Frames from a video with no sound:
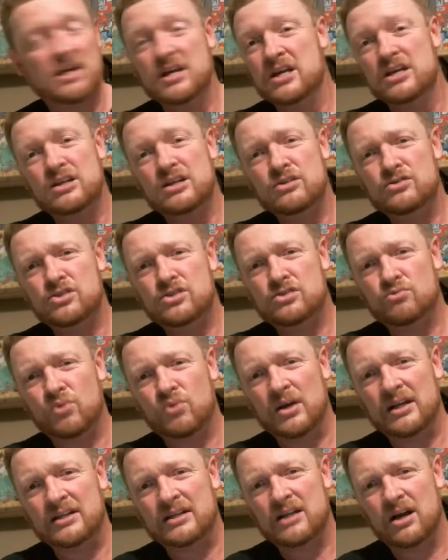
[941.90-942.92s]
You're just
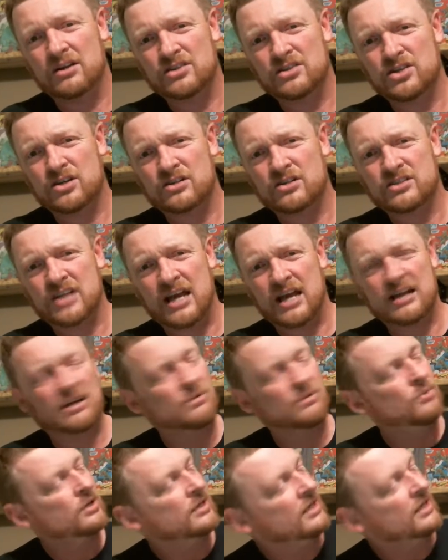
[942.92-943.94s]
really not sure
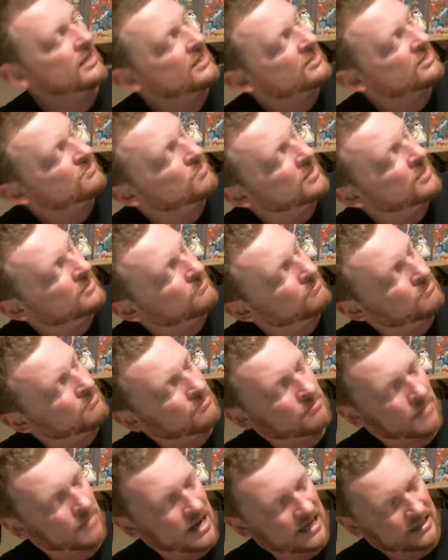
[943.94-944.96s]
exactly what it is, but
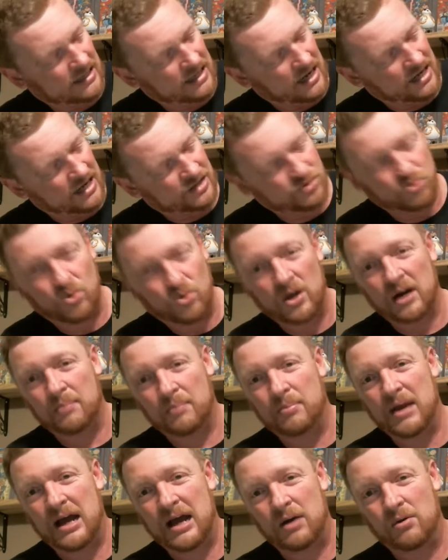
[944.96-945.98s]
my gosh, what a
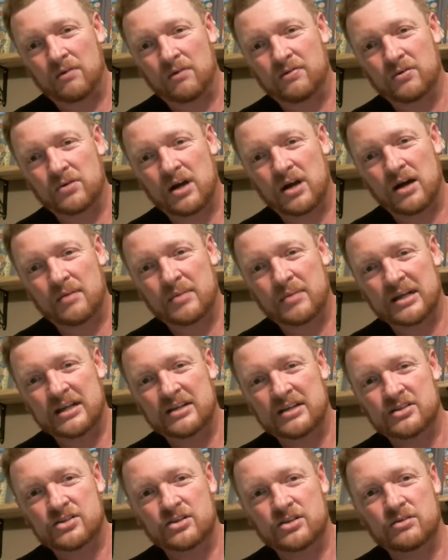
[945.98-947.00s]
powerful comic
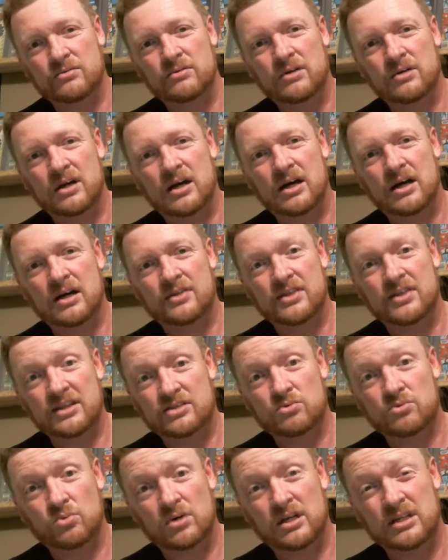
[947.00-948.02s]
issue
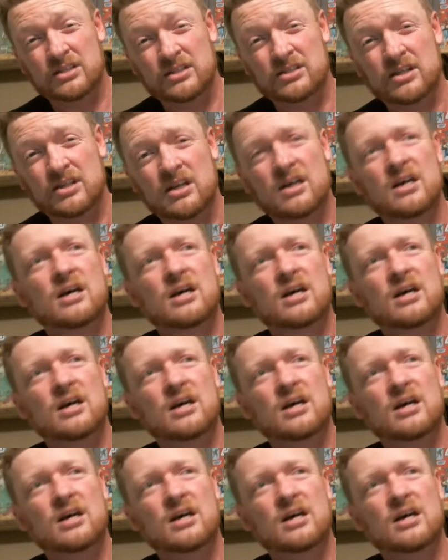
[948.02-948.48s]
this was.